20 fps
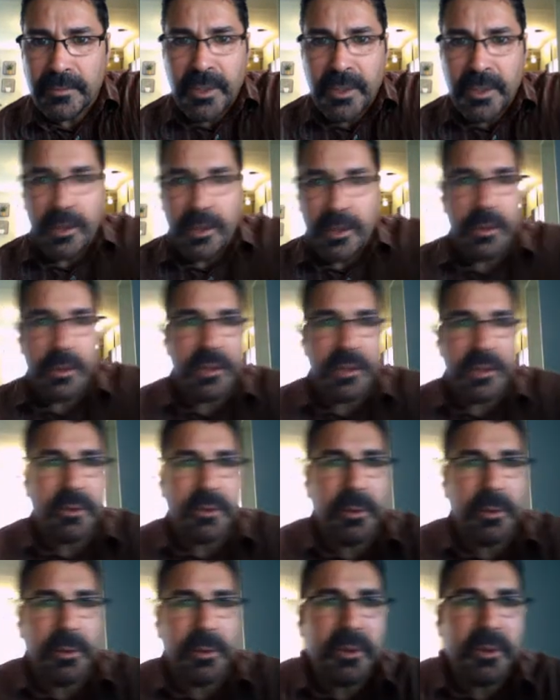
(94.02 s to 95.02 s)
Okay, so
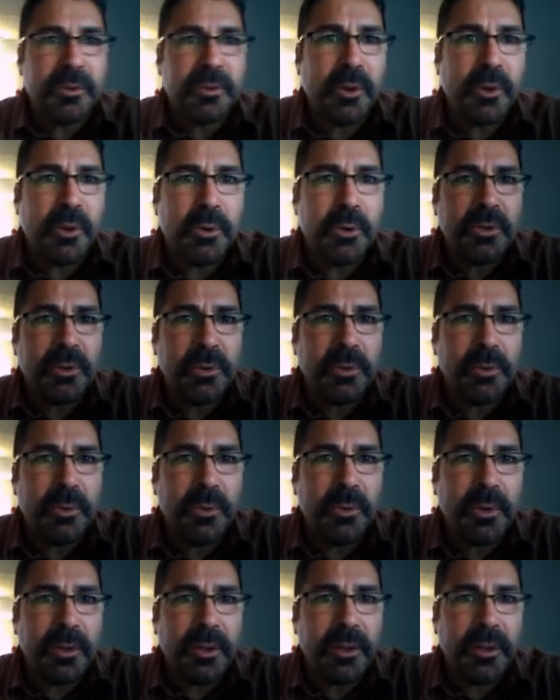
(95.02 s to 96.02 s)
I'm going to go
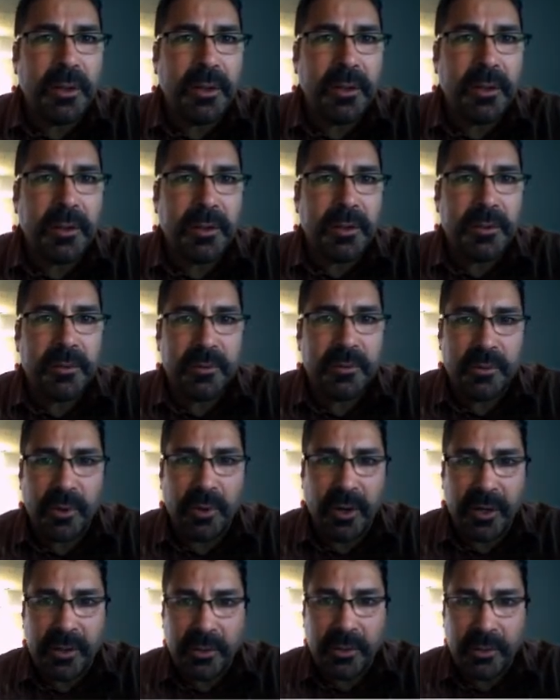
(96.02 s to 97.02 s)
to the
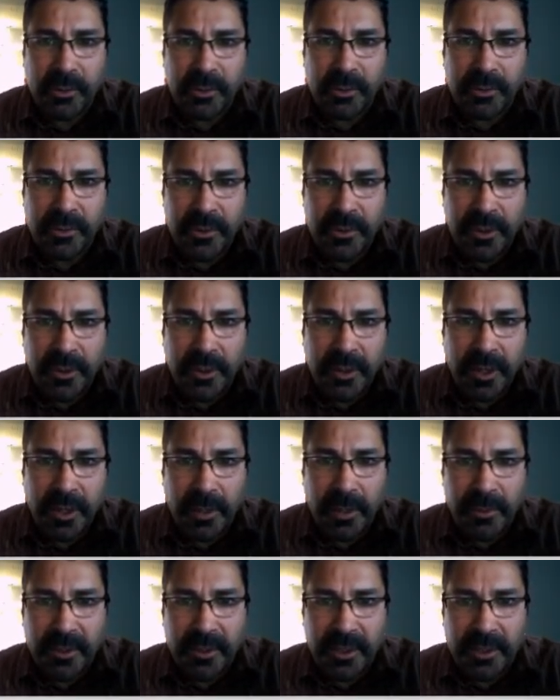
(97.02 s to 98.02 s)
drawing tool.
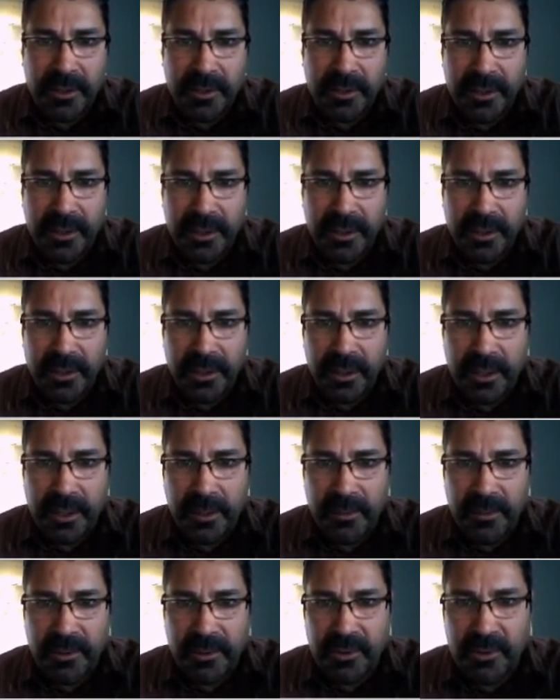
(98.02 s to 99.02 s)
I'm going to click and
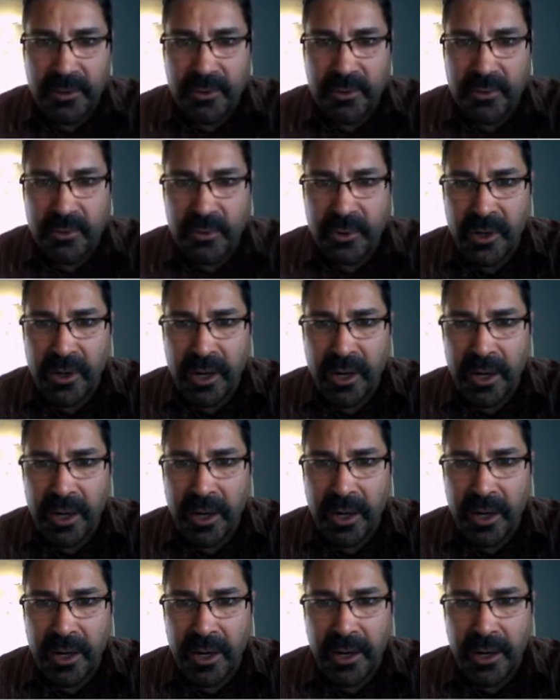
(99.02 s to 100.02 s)
I'm going to
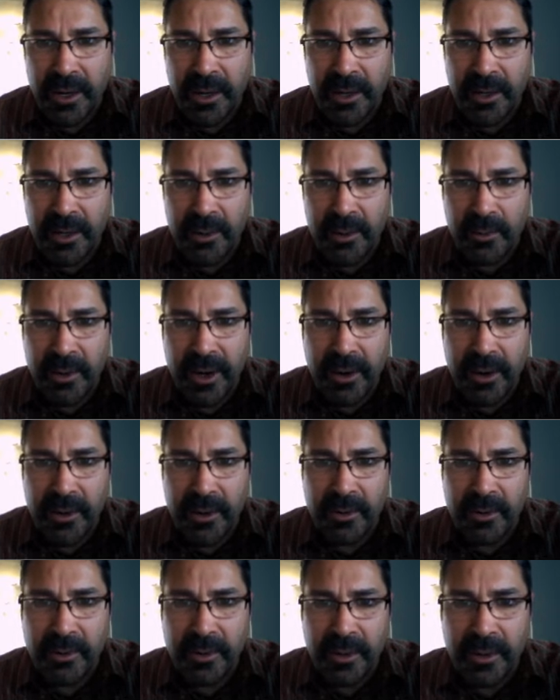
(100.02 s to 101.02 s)
drag
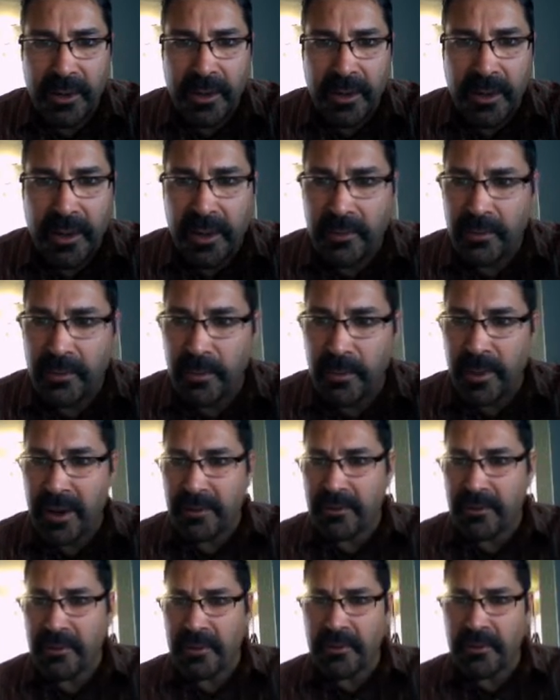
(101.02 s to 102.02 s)
around. And for
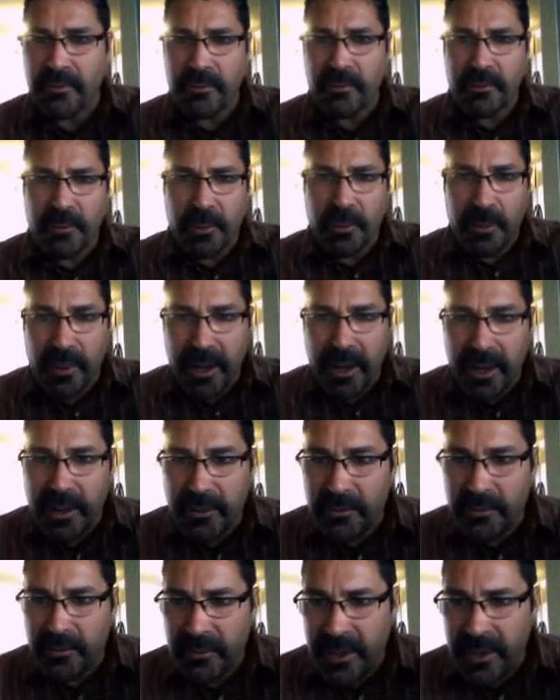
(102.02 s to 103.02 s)

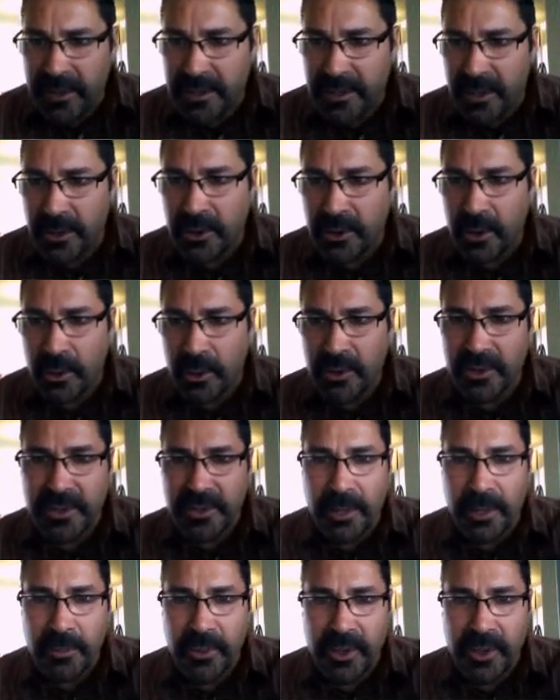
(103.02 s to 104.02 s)
my face, now notice
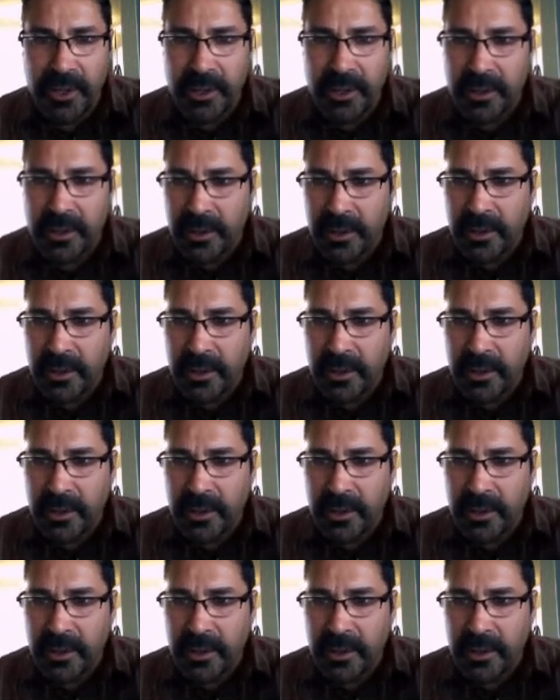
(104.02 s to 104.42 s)
something.